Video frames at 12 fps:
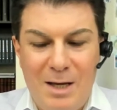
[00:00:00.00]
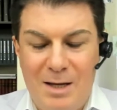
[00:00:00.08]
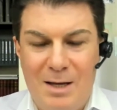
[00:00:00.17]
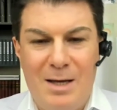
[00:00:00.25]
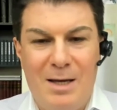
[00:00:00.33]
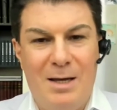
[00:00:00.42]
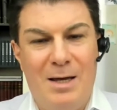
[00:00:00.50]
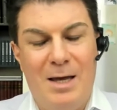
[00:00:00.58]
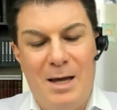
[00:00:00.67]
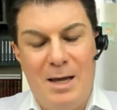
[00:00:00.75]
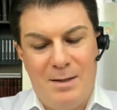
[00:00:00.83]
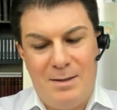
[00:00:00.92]

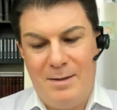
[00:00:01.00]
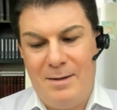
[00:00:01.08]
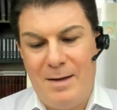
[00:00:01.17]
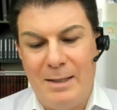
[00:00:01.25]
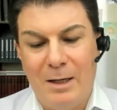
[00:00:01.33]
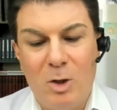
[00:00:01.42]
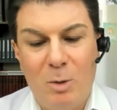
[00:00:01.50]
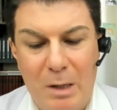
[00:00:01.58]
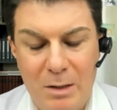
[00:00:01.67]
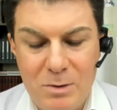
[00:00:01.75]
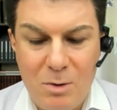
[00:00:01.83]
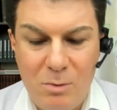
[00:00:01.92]
anatomy
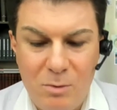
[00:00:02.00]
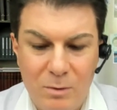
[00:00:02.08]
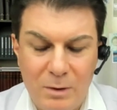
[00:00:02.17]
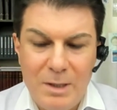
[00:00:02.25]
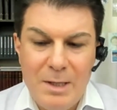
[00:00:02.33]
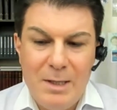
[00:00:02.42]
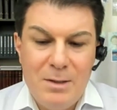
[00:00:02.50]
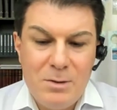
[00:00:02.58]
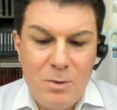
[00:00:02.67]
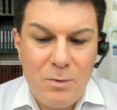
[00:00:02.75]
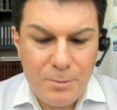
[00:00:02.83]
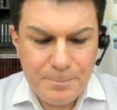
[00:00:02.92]
and so on.
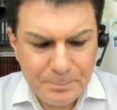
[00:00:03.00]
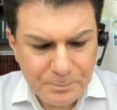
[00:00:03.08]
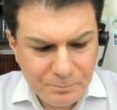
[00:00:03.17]
So